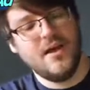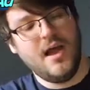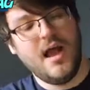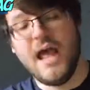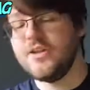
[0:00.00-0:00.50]

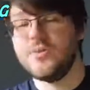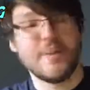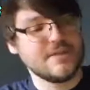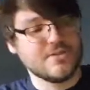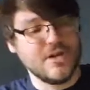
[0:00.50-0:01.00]
And you're
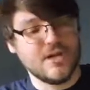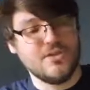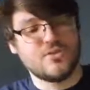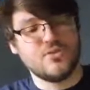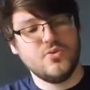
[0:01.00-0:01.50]
basically going to
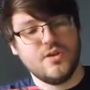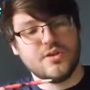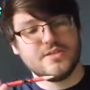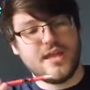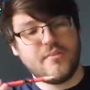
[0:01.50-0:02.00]
do
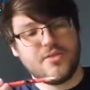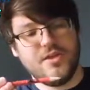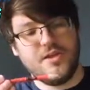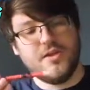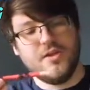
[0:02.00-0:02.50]
the same
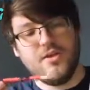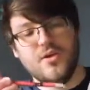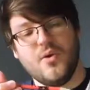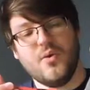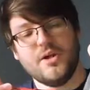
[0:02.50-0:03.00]
thing. You're
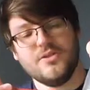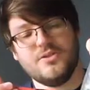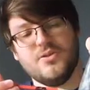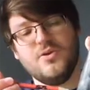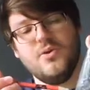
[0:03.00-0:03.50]
going
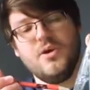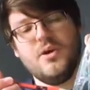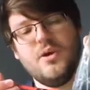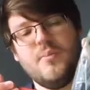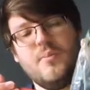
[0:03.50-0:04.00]
to
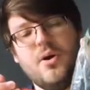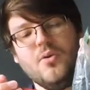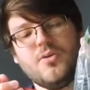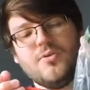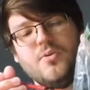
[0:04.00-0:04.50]

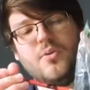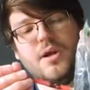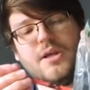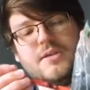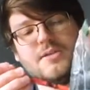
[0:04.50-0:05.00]
poke through
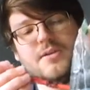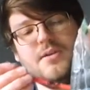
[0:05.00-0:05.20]
one end,